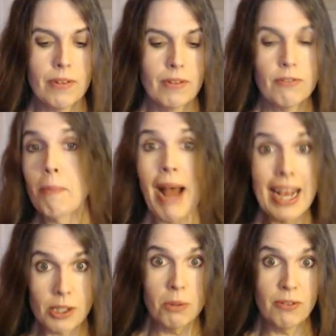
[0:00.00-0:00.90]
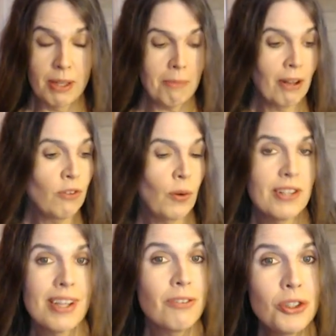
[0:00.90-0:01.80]
for passable female
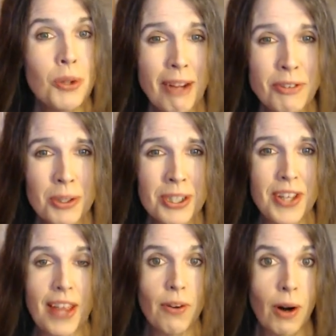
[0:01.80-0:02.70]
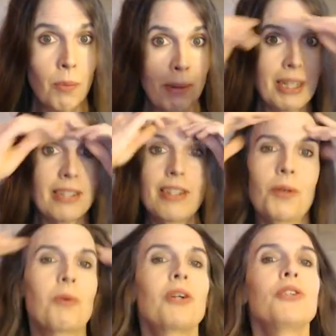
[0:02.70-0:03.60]
voice, now you have to understand there are women in the
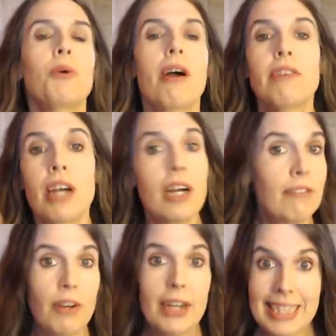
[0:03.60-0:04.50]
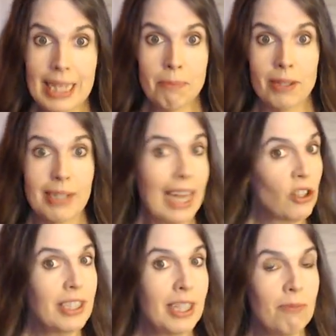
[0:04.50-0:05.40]
world who have very deep,
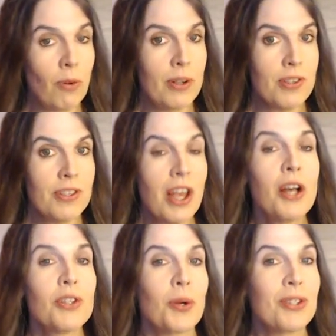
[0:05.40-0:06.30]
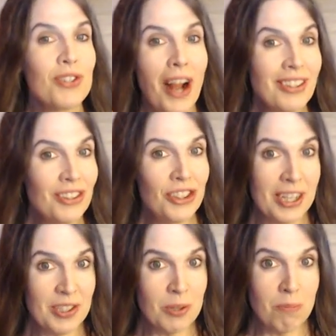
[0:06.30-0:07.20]
naturally deep voices, so it's not
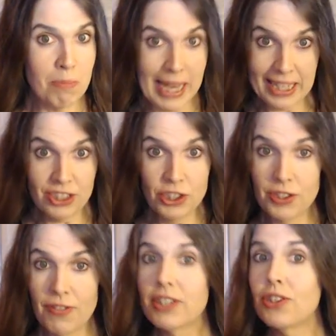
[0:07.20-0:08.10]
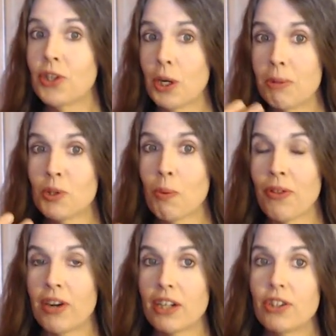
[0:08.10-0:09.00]
just pitch that determines whether
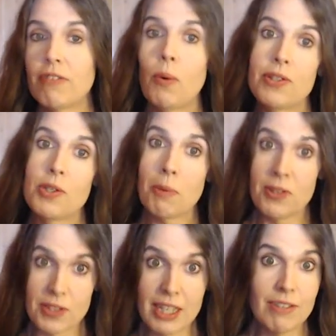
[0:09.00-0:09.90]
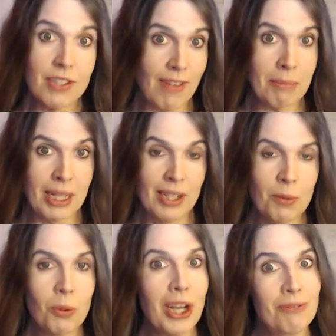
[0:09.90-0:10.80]
or not your voice is perceived as feminine, and
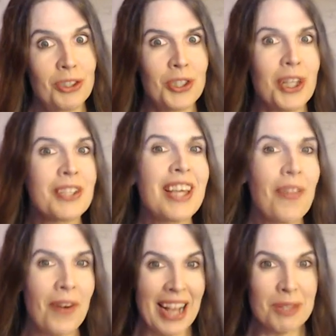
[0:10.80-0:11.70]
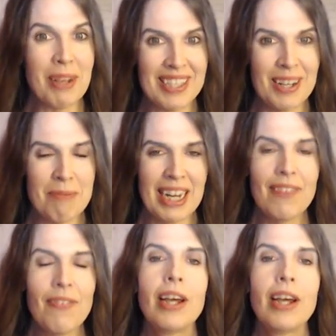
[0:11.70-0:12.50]
we'll discuss the other aspects in a minute,